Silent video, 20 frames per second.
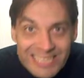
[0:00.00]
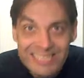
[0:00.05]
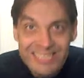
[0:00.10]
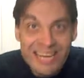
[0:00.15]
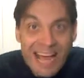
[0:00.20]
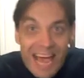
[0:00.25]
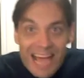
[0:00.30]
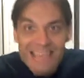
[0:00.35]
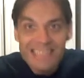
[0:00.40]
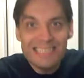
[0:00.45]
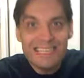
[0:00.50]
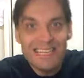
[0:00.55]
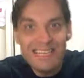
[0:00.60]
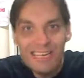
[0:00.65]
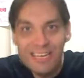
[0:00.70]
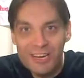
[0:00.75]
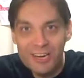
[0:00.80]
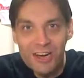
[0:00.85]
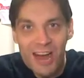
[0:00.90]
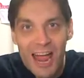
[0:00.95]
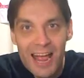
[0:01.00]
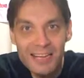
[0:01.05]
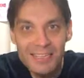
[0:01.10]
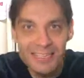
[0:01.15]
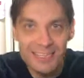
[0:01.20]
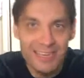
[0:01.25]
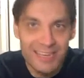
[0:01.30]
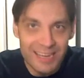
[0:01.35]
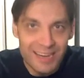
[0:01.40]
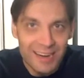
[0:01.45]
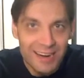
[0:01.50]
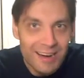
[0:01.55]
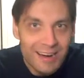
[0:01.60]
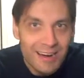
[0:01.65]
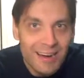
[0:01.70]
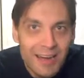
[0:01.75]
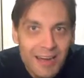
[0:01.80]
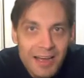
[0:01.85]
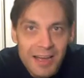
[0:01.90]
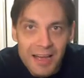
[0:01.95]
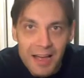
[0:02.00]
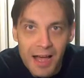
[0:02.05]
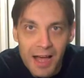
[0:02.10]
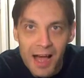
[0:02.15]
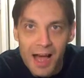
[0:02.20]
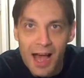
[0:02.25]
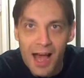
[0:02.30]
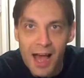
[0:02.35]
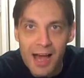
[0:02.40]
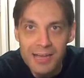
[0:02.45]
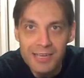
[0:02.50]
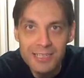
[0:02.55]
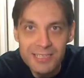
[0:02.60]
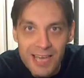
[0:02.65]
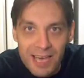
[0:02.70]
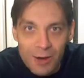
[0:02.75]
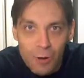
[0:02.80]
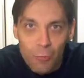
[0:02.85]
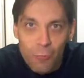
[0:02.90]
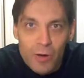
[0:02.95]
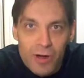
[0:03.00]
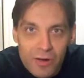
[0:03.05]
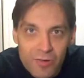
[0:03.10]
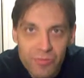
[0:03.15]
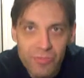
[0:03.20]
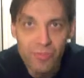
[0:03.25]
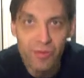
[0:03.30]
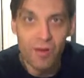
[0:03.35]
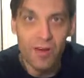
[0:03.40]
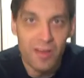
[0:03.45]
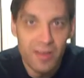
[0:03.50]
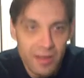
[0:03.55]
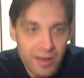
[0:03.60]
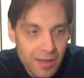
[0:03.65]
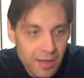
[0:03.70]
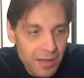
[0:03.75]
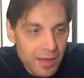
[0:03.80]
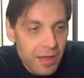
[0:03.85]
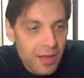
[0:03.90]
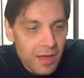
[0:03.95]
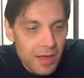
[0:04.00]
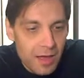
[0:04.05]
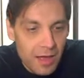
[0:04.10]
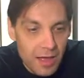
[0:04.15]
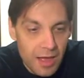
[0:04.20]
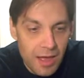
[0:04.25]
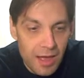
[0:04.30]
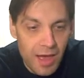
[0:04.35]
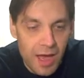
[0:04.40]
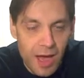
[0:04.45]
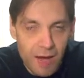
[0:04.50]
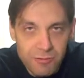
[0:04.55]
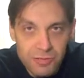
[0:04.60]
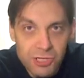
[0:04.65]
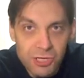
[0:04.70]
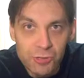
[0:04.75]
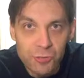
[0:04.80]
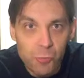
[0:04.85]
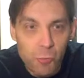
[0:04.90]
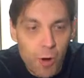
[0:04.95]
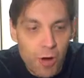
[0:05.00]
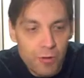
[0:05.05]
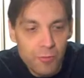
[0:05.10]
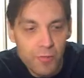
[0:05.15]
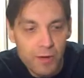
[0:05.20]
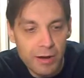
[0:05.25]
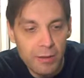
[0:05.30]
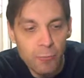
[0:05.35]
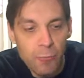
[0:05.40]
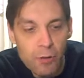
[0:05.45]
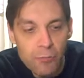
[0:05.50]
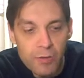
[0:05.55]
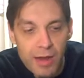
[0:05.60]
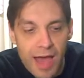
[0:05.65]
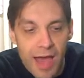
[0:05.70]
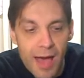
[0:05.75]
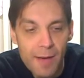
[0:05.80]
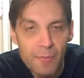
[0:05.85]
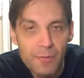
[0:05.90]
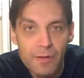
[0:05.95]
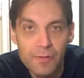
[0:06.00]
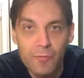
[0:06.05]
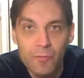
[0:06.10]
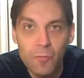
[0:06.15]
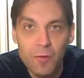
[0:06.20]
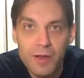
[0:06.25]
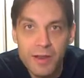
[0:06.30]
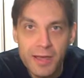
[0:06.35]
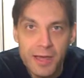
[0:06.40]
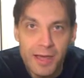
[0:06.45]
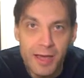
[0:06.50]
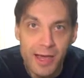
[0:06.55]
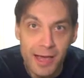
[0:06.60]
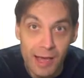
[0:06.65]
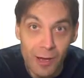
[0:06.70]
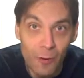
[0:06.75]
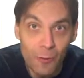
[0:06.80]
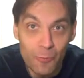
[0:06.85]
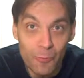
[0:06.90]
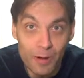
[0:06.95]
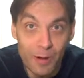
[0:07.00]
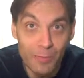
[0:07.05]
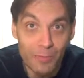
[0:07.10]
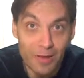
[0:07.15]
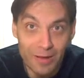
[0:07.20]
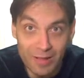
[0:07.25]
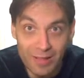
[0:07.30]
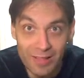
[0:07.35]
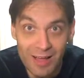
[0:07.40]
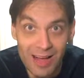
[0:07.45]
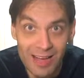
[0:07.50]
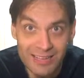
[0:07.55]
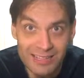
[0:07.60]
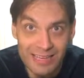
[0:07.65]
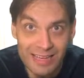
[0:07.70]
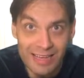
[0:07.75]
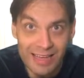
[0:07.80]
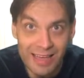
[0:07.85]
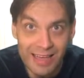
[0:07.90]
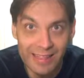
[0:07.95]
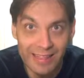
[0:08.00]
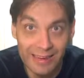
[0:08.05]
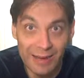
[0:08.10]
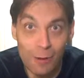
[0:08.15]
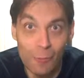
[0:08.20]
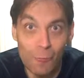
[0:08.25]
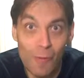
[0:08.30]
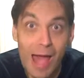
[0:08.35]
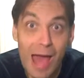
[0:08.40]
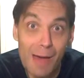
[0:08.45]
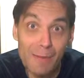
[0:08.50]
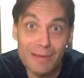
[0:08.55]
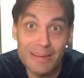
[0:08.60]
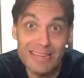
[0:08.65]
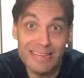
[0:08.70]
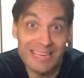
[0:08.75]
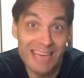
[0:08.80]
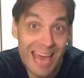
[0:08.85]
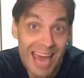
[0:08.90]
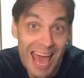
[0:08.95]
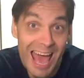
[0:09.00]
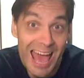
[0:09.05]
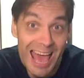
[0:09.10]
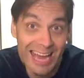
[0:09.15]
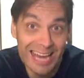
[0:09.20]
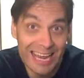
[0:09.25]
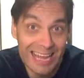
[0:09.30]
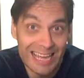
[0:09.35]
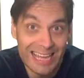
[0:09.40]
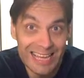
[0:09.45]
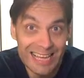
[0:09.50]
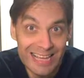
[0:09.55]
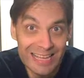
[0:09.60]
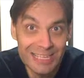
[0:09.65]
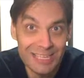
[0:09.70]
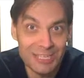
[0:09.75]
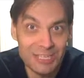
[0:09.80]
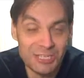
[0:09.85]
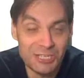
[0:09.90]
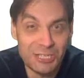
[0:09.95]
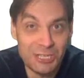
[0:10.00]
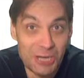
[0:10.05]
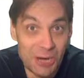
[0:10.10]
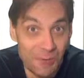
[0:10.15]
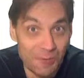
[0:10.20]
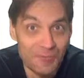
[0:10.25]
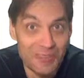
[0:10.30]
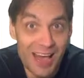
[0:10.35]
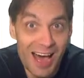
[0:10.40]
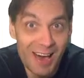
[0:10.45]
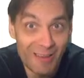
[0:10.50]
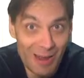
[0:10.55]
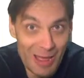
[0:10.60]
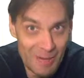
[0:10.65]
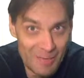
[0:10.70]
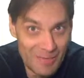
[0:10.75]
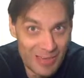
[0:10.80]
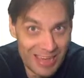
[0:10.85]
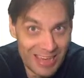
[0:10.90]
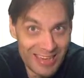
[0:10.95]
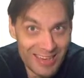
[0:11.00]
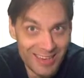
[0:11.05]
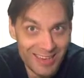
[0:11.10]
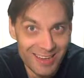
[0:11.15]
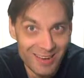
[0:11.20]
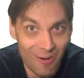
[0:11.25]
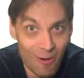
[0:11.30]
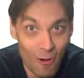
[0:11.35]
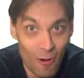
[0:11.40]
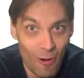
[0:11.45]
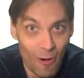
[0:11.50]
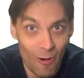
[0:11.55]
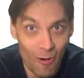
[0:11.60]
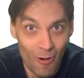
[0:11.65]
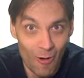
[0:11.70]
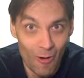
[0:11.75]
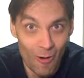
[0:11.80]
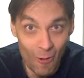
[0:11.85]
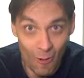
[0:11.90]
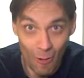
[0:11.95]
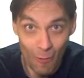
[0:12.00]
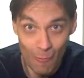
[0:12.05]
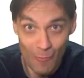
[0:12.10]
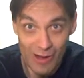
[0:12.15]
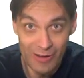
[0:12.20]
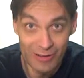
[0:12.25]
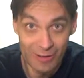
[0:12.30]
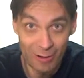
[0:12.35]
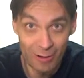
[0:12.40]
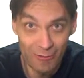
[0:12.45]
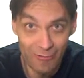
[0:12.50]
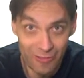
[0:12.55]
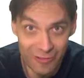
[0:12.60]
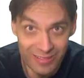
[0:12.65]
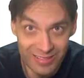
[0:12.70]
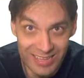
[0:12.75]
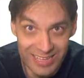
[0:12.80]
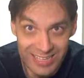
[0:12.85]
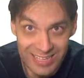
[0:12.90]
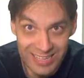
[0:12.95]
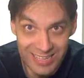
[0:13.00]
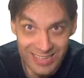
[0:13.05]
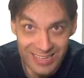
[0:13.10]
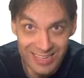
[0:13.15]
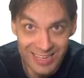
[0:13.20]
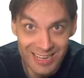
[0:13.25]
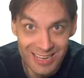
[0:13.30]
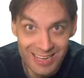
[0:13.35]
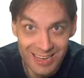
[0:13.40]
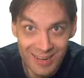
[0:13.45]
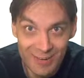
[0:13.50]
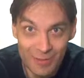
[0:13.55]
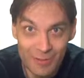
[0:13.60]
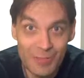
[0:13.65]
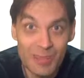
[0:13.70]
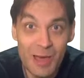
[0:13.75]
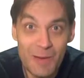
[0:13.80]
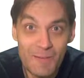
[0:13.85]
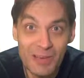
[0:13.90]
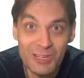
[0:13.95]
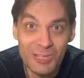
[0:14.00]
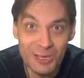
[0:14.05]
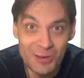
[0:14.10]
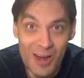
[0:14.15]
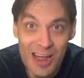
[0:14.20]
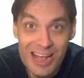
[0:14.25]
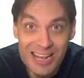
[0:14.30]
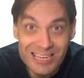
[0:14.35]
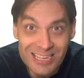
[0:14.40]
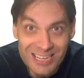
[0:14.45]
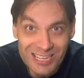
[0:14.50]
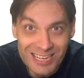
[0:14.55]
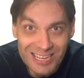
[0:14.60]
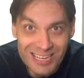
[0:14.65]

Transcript: JZ Crazy here. I just had a weird thought. I was just wondering what would happen if one day I opened up the closet and like a rabid cat jumped out at me. Or my girlfriend Lisa. Wouldn't that be strange?